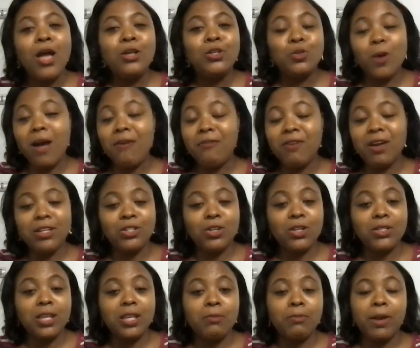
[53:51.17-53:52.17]
So I've
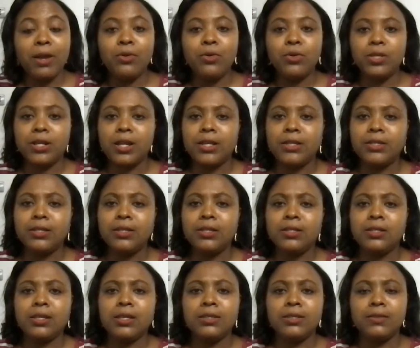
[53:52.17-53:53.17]
adjusted my notes and I see the
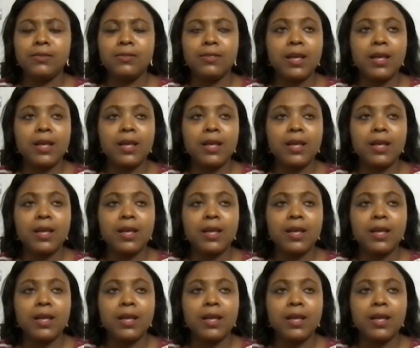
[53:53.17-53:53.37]
sense in